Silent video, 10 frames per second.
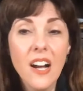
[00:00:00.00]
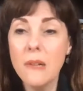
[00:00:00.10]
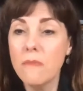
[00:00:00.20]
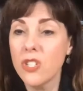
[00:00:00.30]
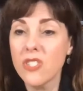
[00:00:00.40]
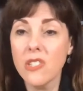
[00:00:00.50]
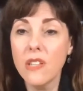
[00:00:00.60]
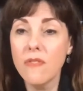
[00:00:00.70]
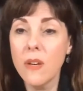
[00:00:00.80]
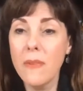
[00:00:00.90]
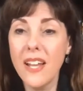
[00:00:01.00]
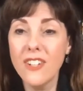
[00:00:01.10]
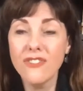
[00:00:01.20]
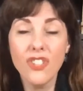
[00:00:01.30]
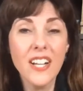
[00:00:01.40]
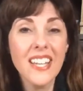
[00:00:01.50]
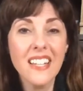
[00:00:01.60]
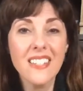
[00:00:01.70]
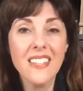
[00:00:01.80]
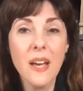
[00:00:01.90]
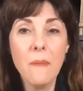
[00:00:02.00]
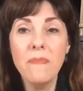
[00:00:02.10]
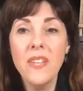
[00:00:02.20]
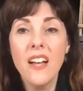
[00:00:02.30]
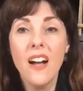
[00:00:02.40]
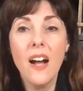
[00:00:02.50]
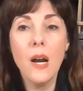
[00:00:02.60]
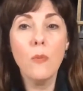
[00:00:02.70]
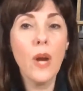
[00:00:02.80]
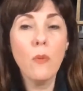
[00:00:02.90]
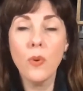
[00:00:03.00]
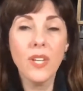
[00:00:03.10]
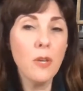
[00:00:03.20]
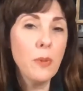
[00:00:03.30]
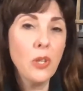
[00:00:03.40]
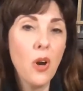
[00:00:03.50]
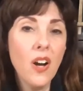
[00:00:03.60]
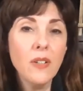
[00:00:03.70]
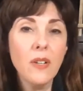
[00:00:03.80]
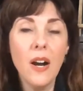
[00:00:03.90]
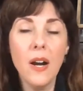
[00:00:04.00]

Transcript: just leave them and I'll try to get to them. I won't keep you long.